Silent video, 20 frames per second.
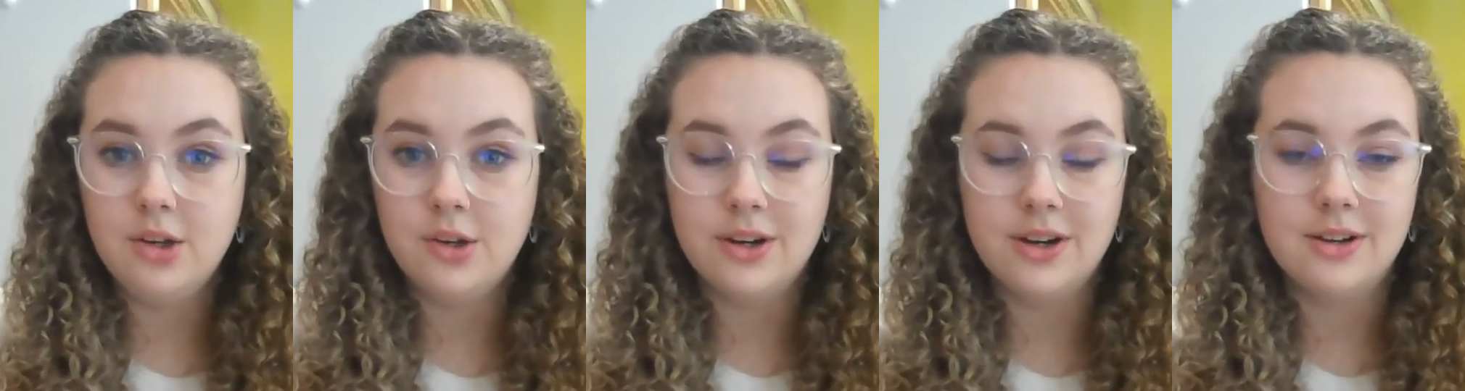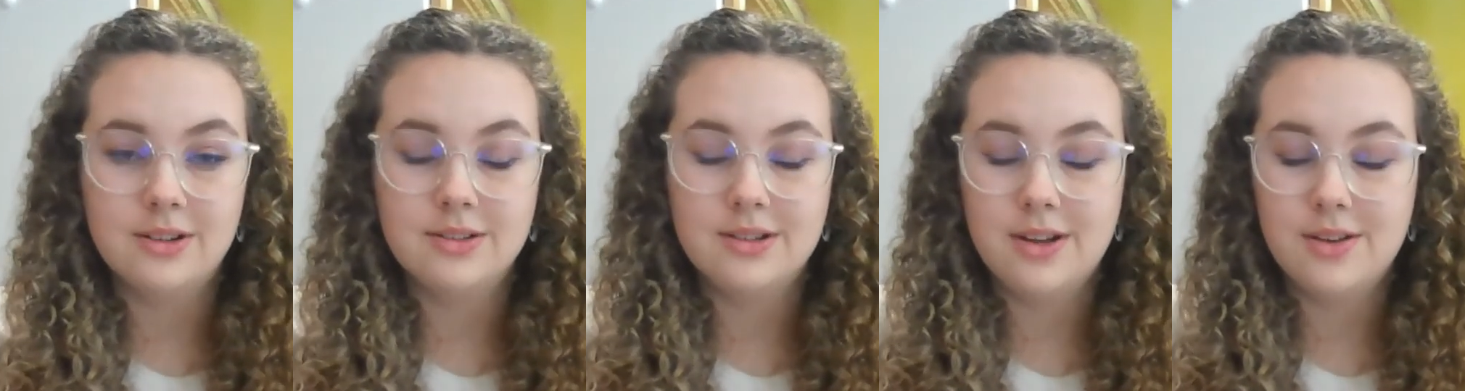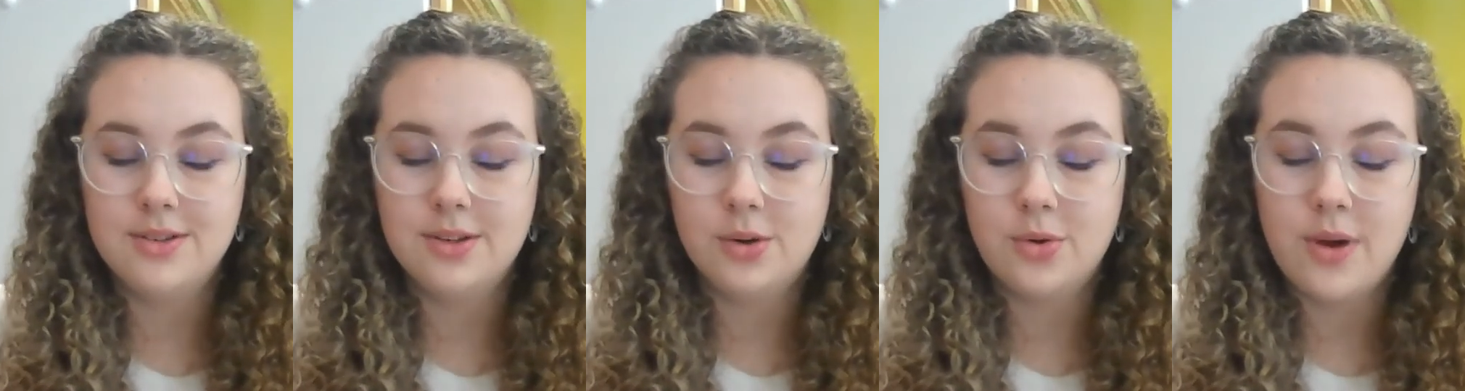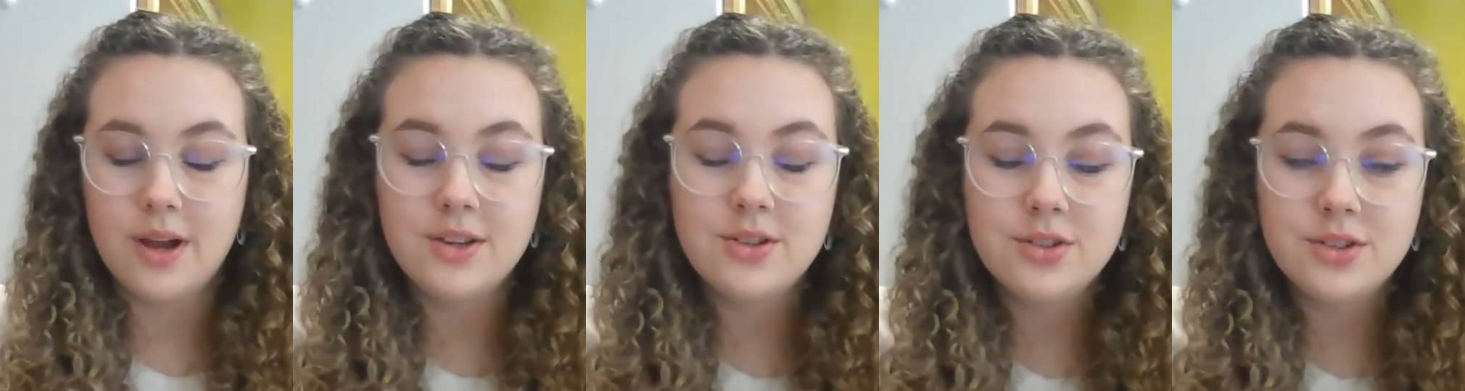You can ask loads of
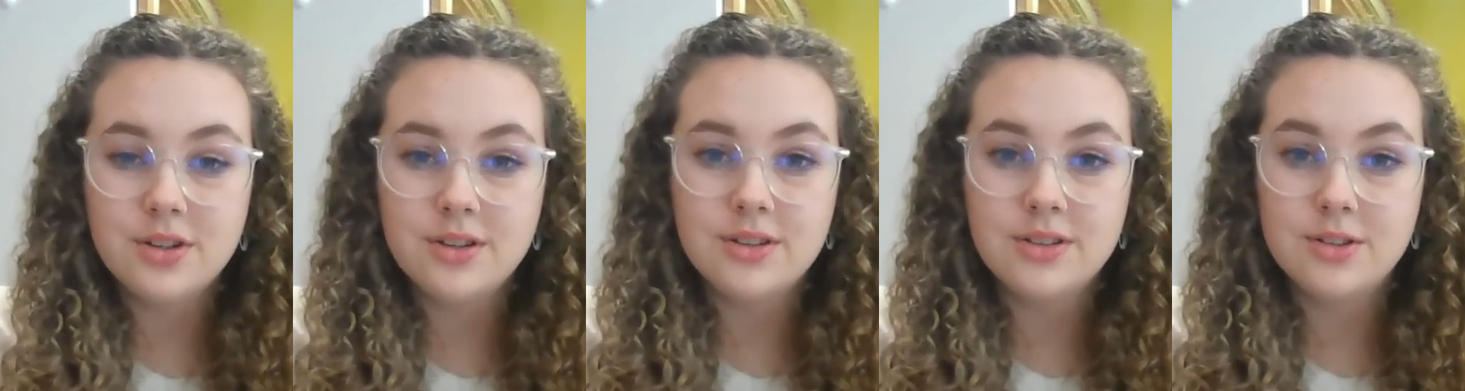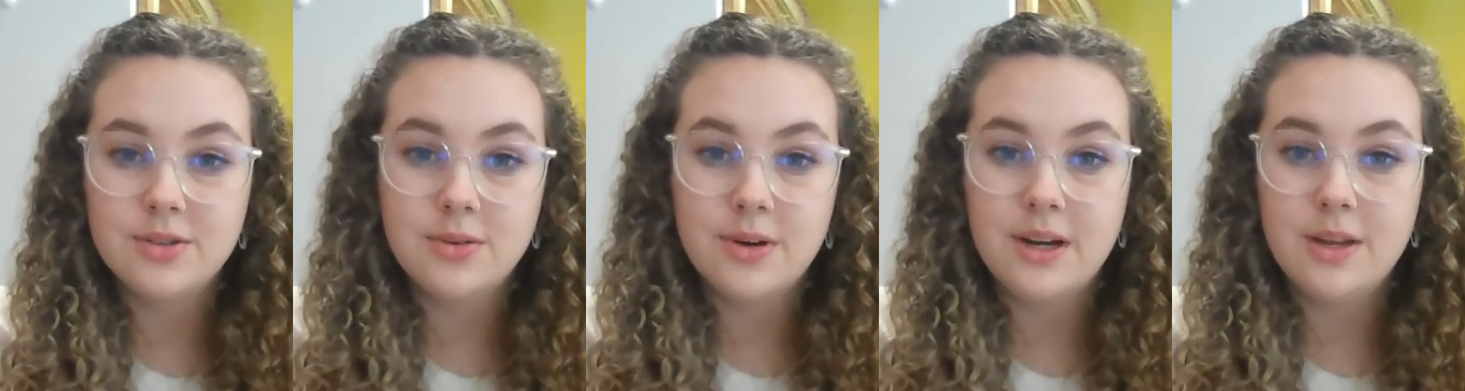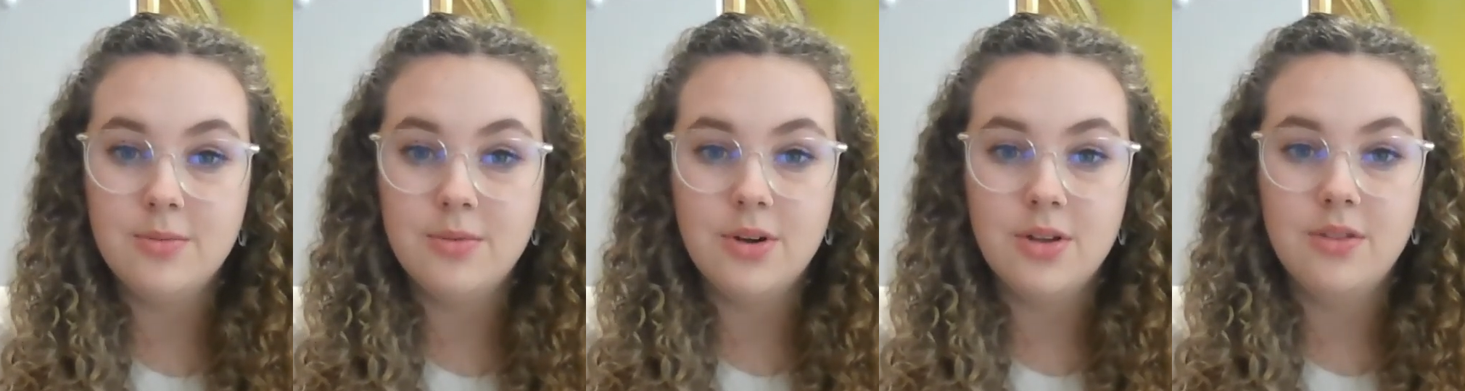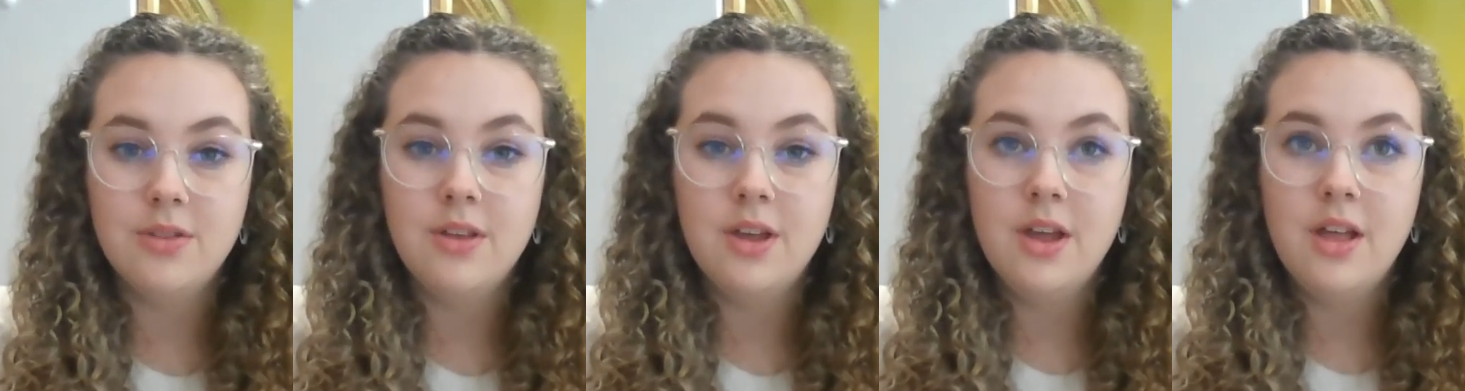questions to
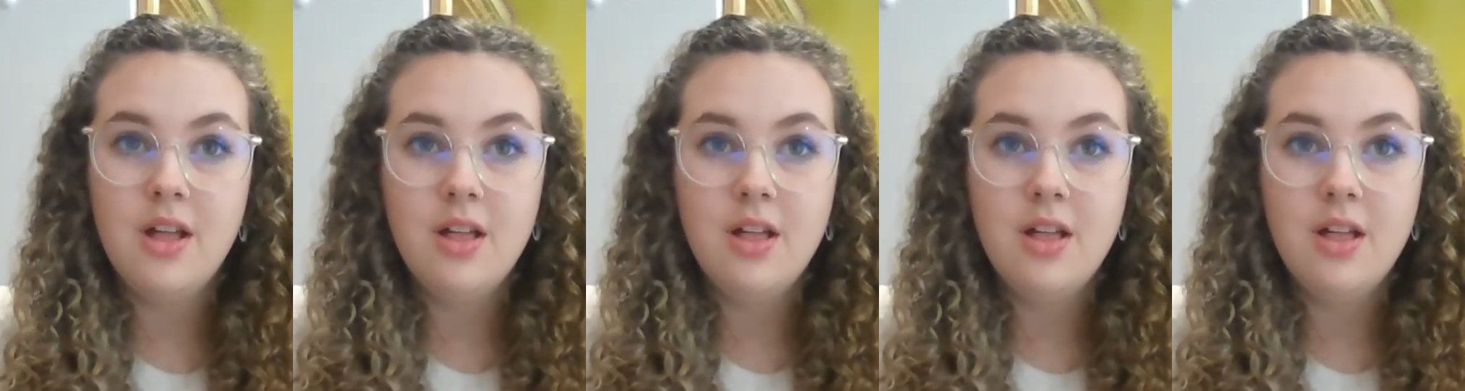anyone